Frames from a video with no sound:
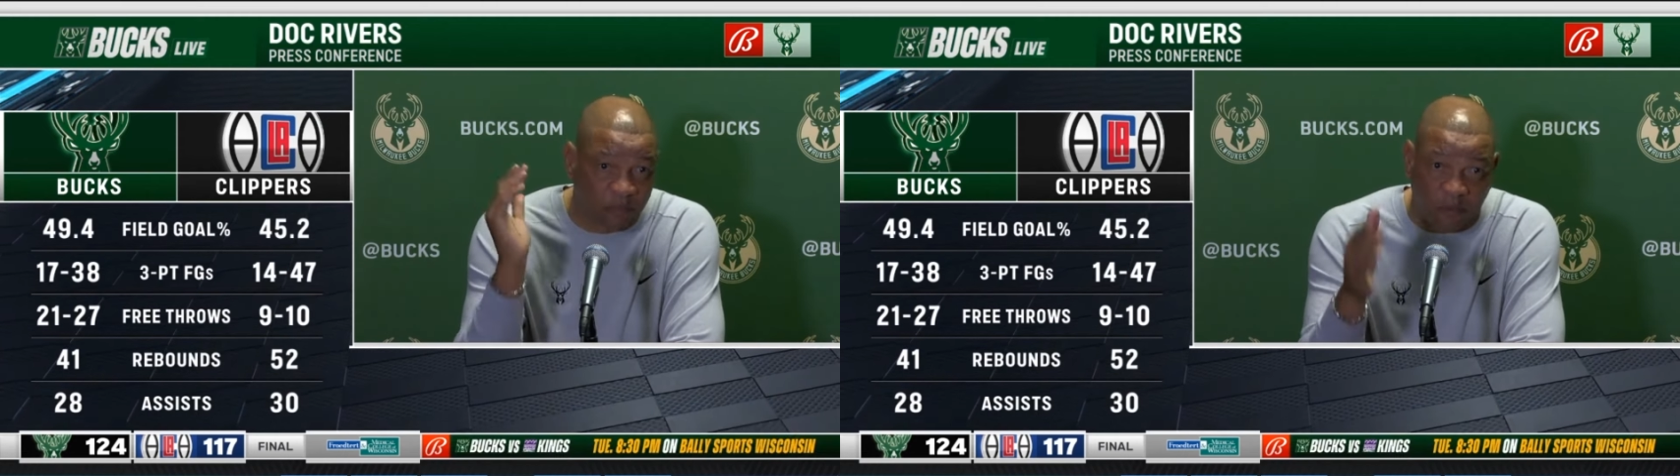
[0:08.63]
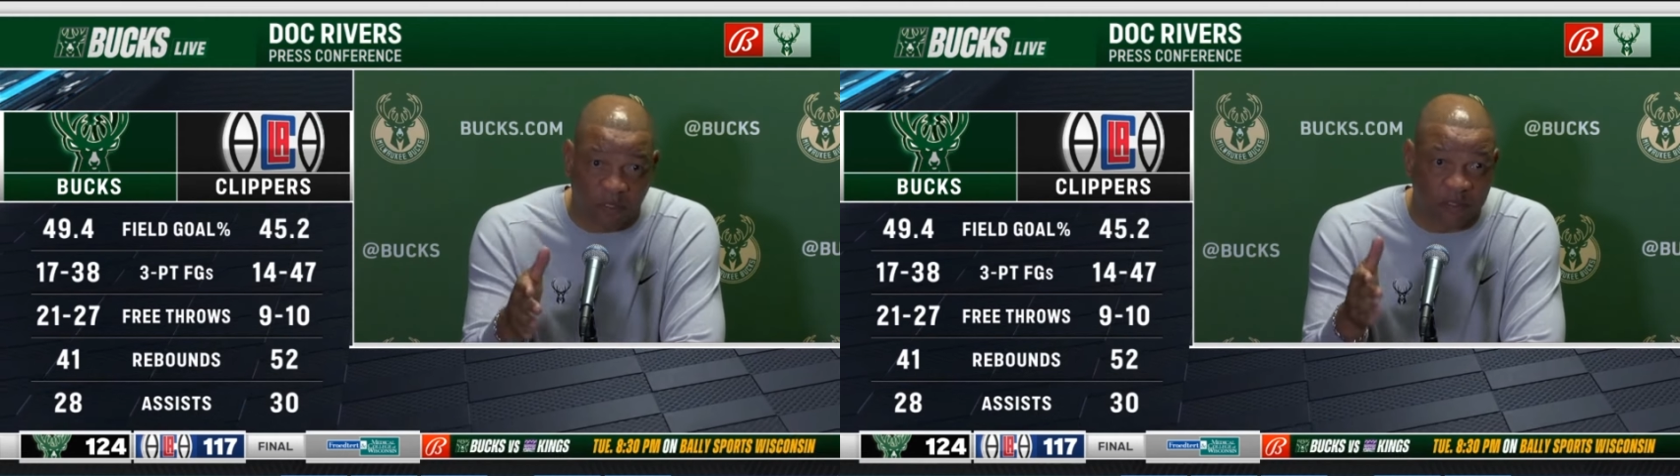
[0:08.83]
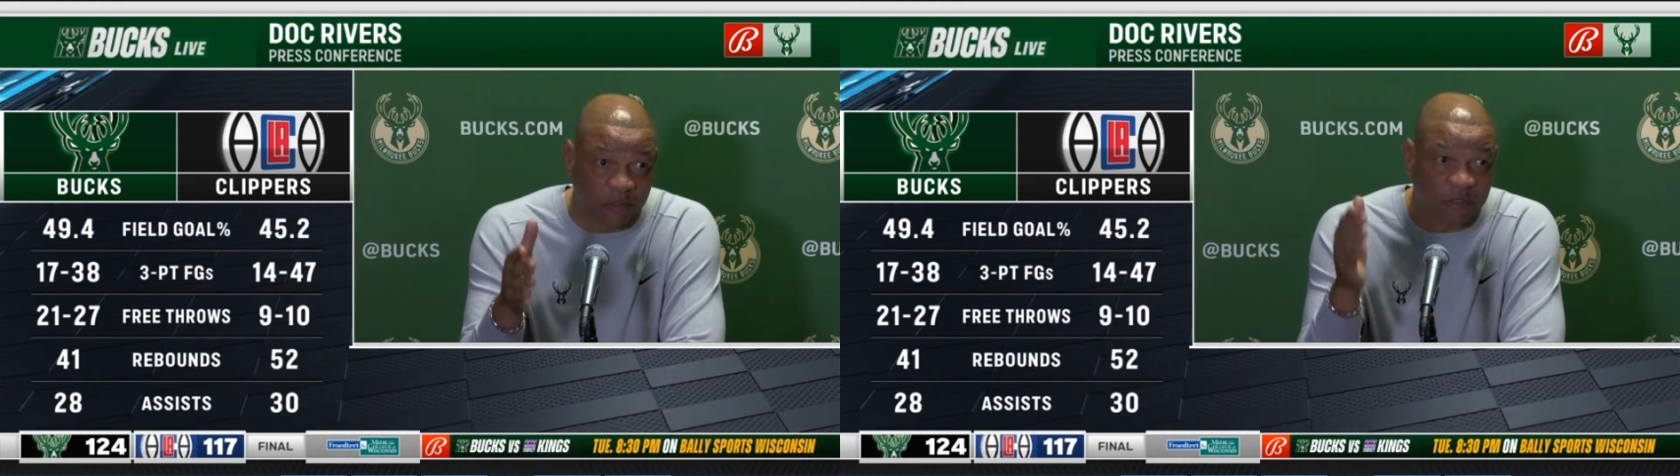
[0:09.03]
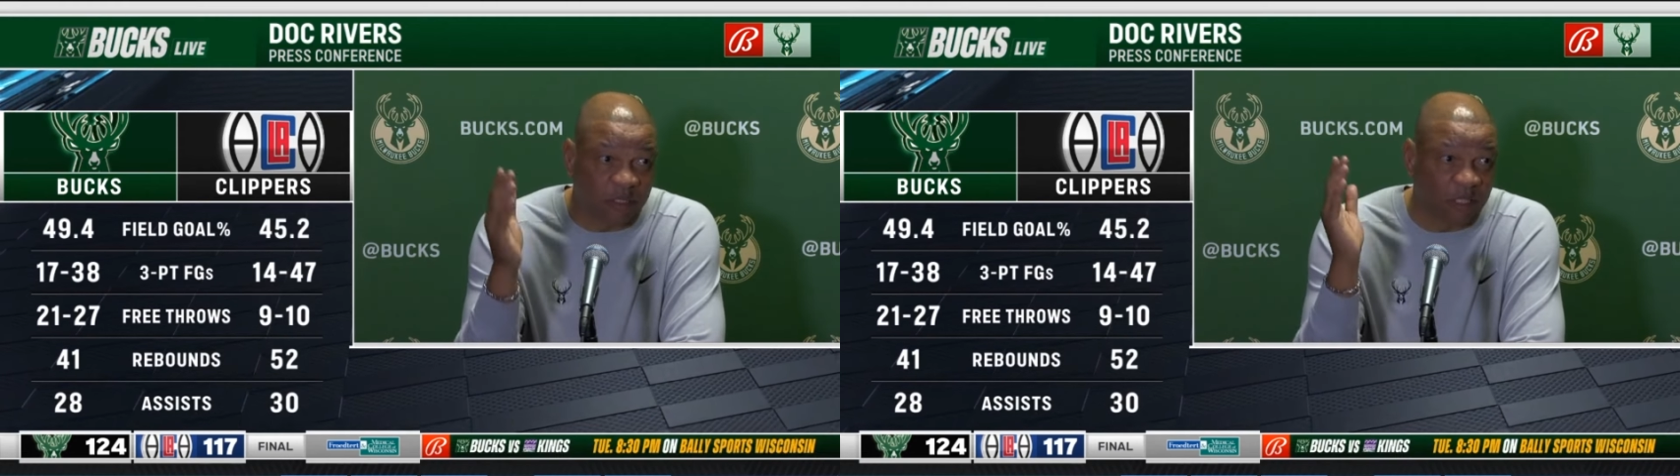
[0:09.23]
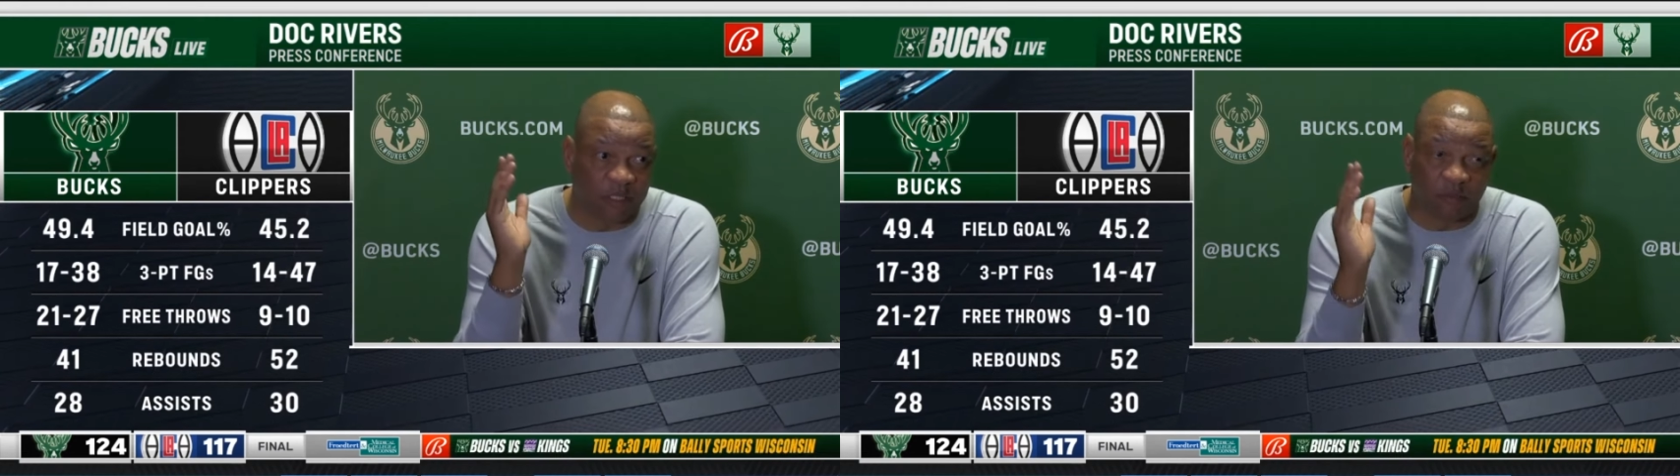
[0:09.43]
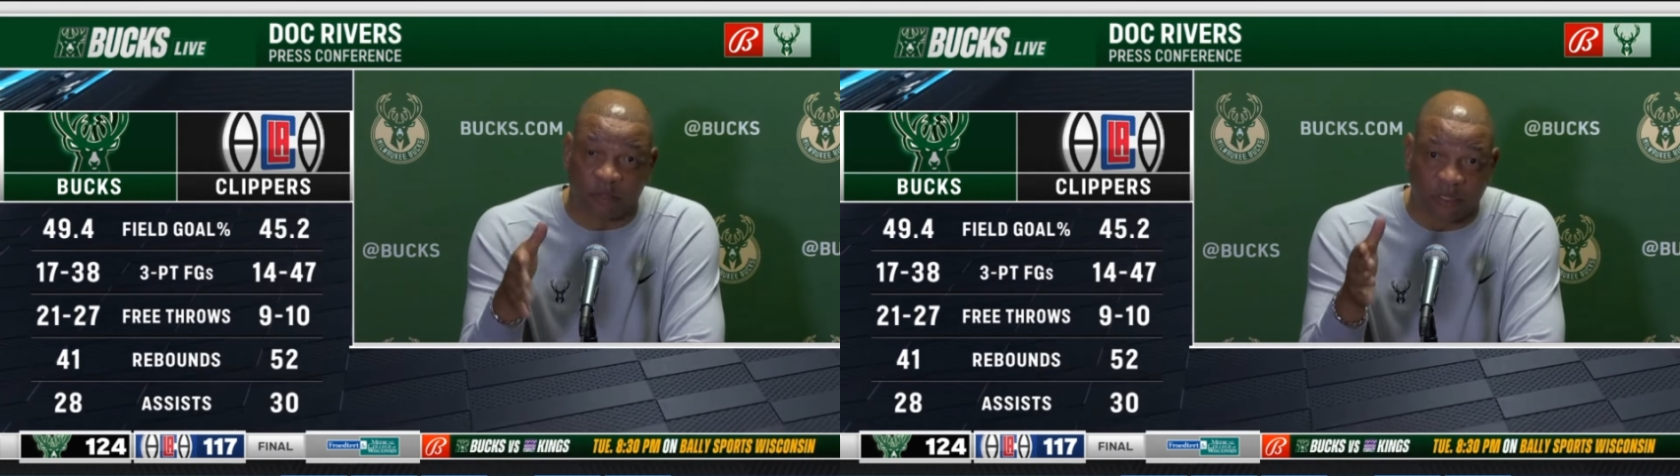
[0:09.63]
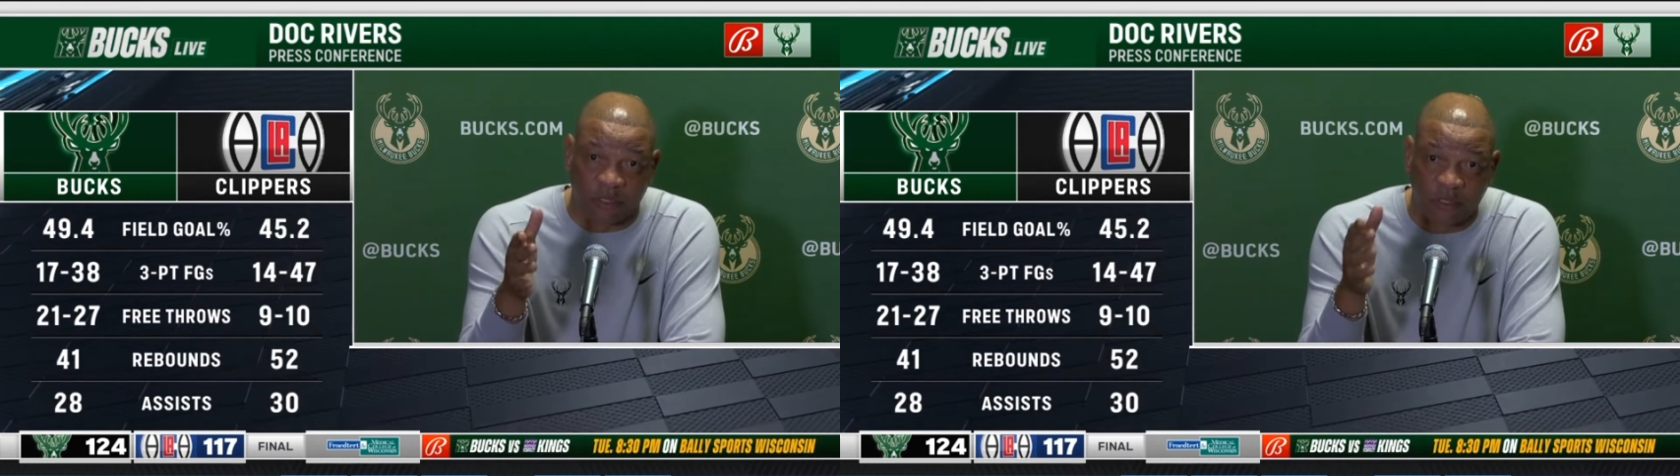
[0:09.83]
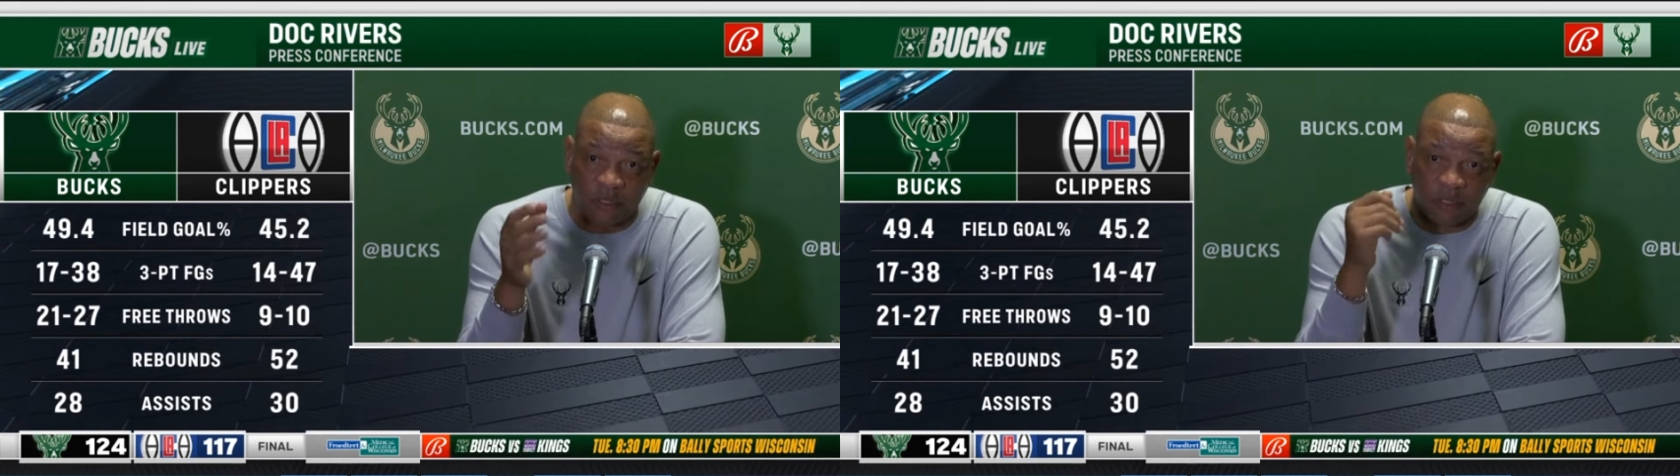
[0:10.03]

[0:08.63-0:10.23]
point someone's going to leave Brook.